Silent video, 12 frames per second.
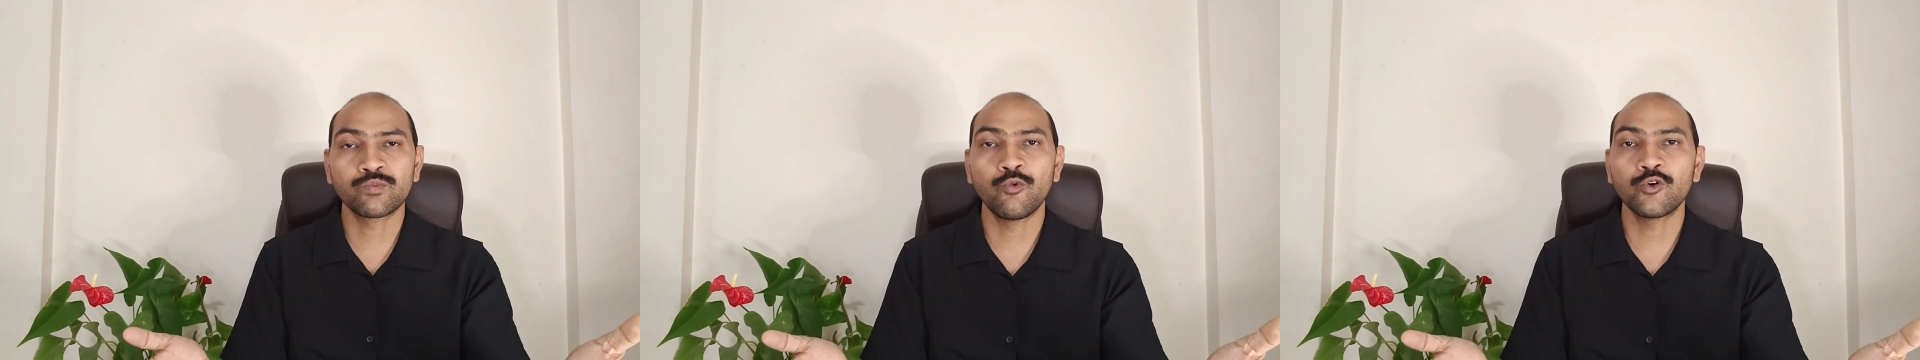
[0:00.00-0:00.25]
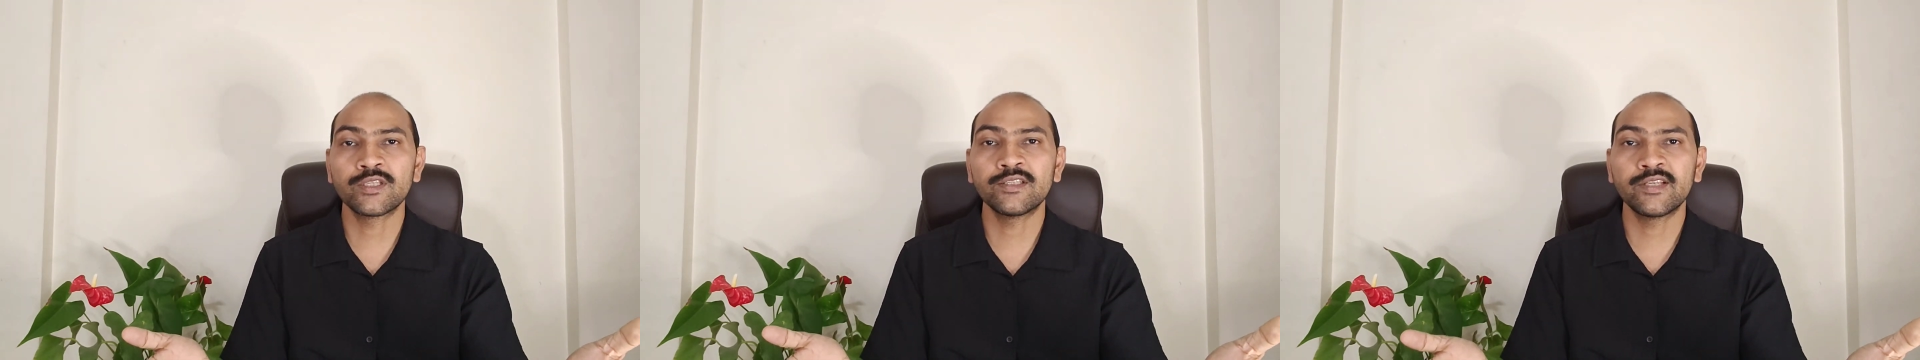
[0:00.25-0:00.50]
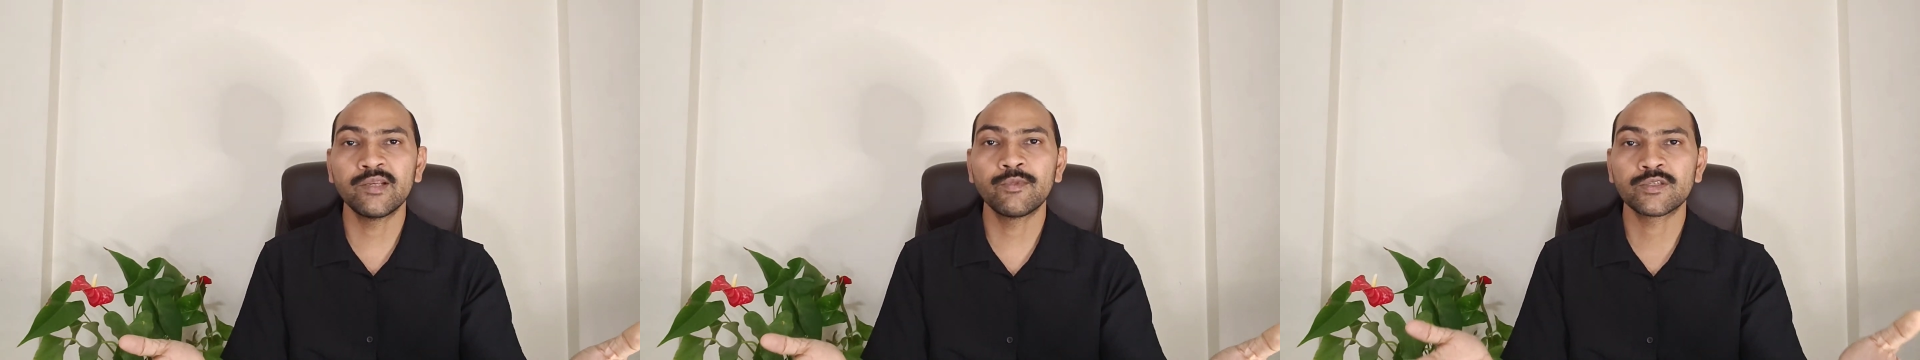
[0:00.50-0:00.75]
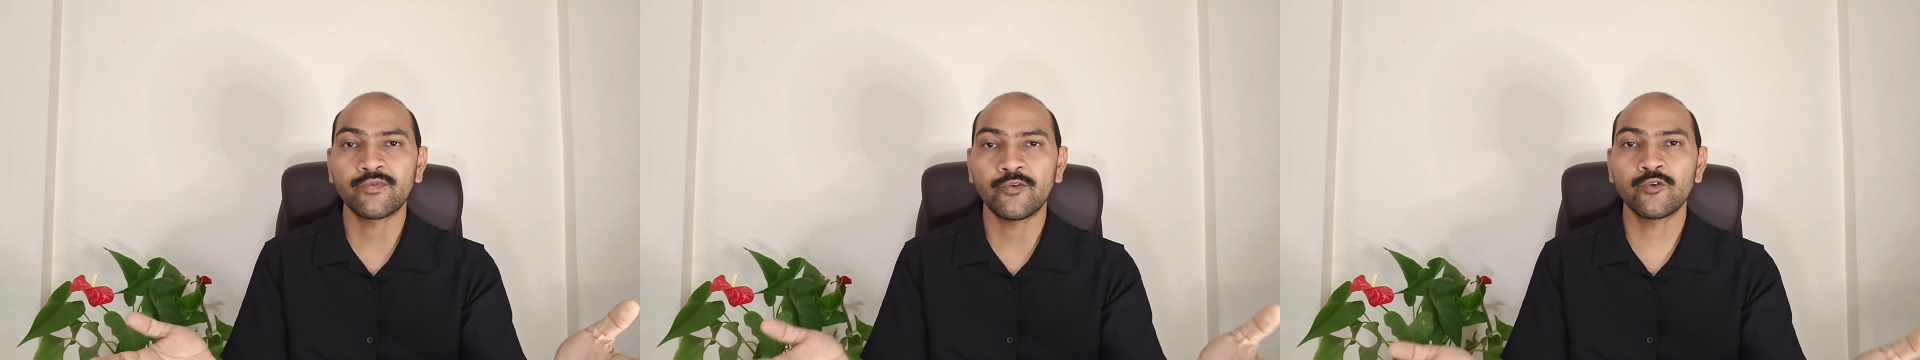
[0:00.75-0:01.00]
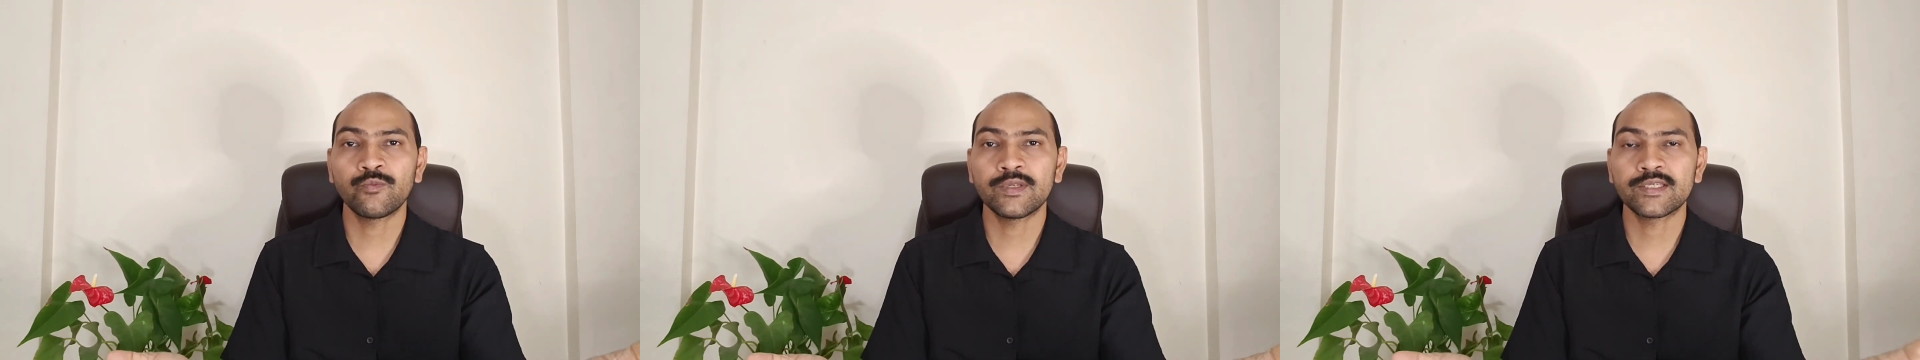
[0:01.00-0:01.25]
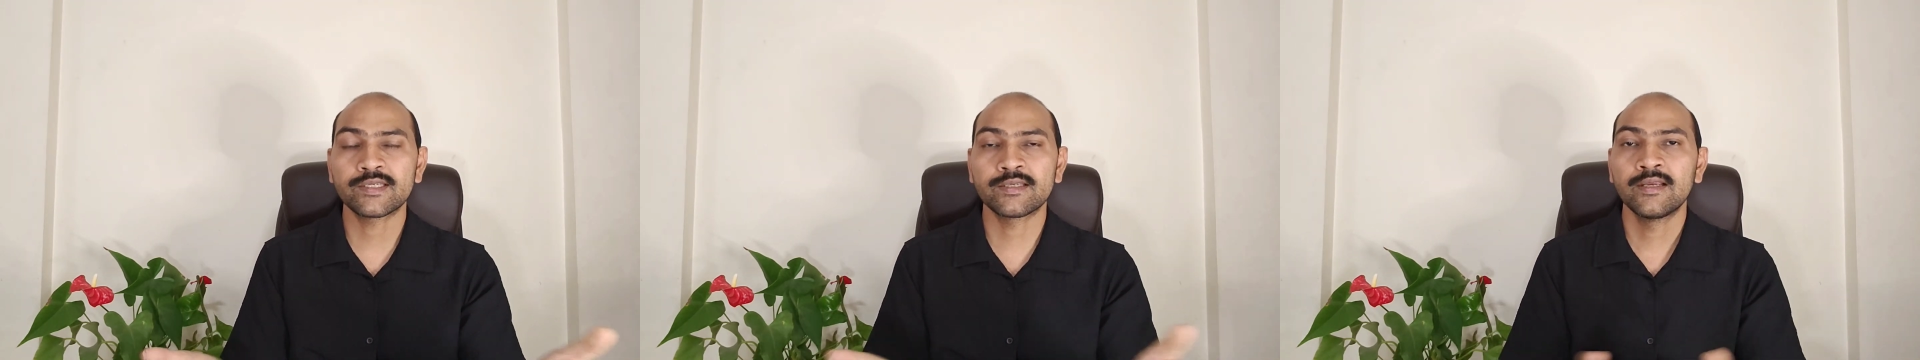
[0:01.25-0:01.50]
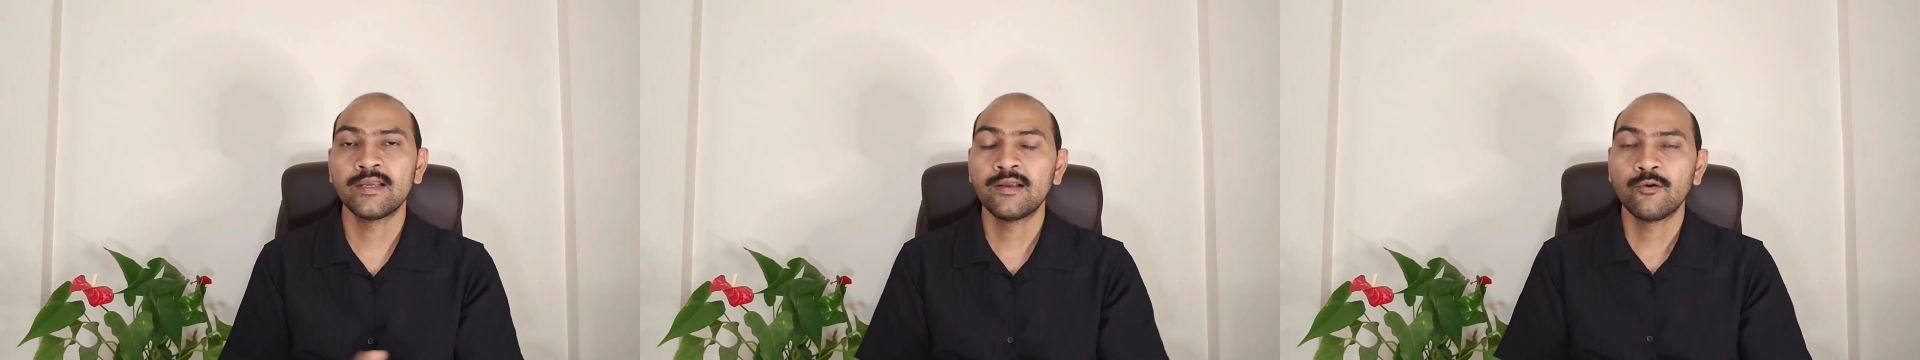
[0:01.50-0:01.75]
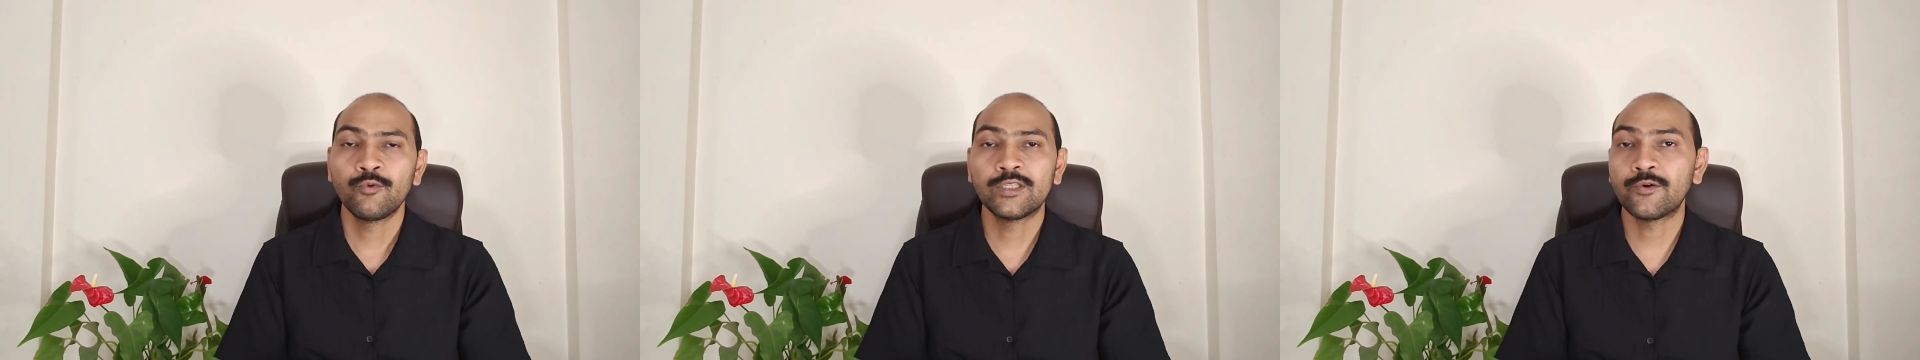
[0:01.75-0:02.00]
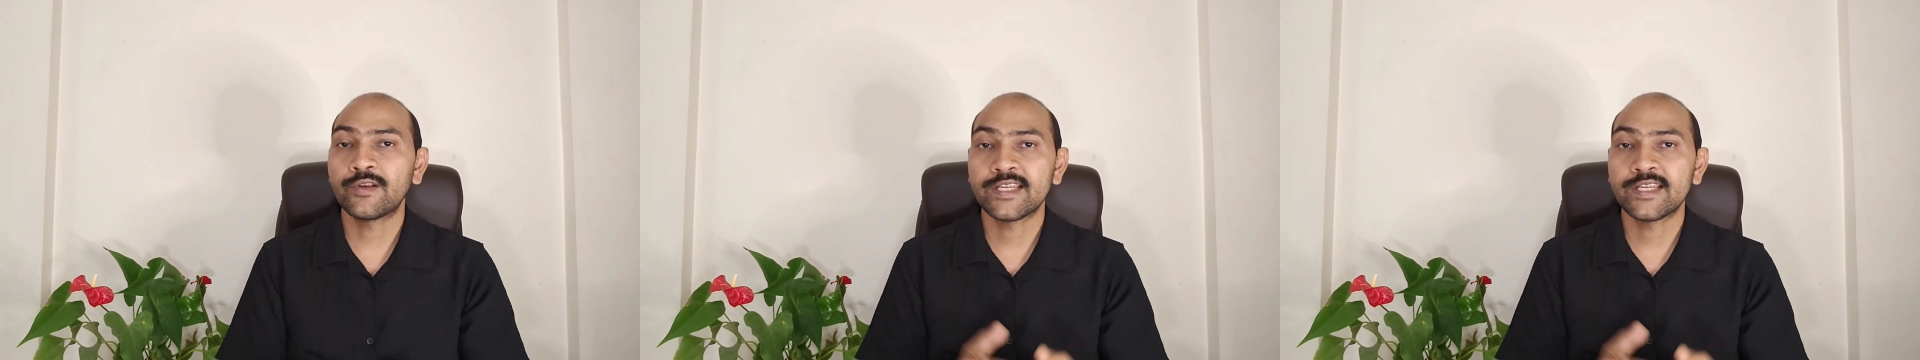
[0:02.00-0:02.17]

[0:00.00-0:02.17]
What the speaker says: more than 3 months, 4 months without any